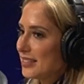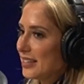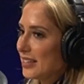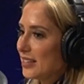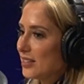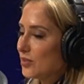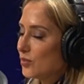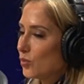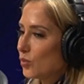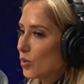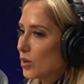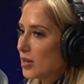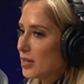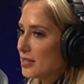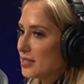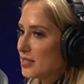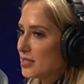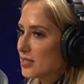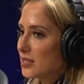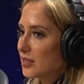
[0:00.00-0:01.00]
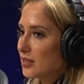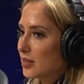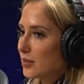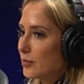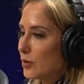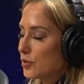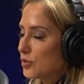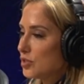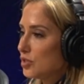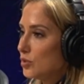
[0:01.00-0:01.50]
it was the
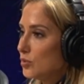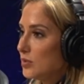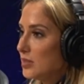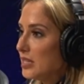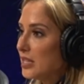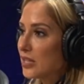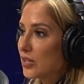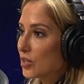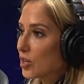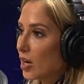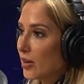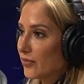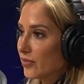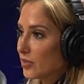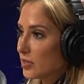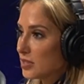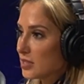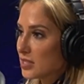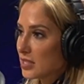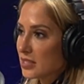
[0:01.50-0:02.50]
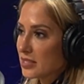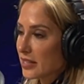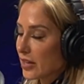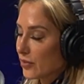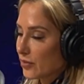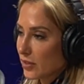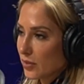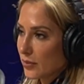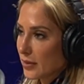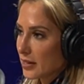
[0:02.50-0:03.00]
most unique conference that's
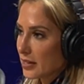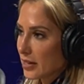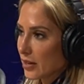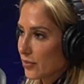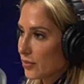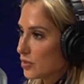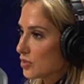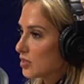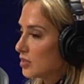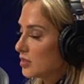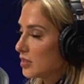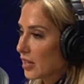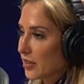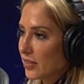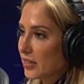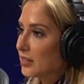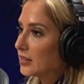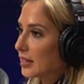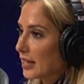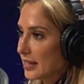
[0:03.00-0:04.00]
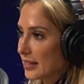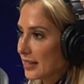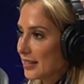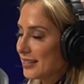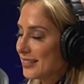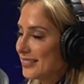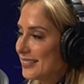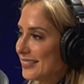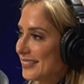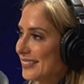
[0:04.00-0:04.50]
out there right now. There's nothing like
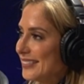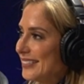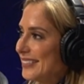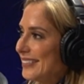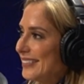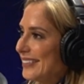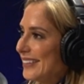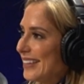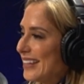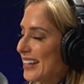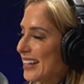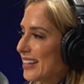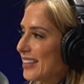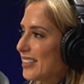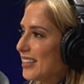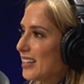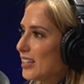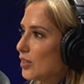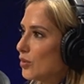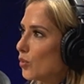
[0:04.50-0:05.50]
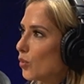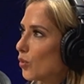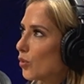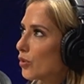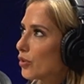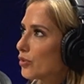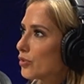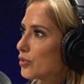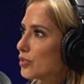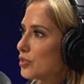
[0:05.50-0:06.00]
it. And I think in
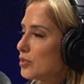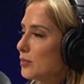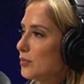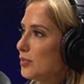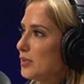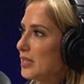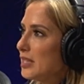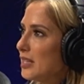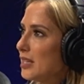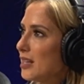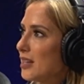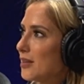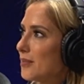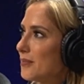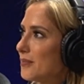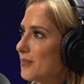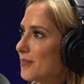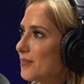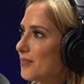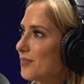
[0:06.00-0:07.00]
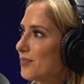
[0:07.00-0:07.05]
order to be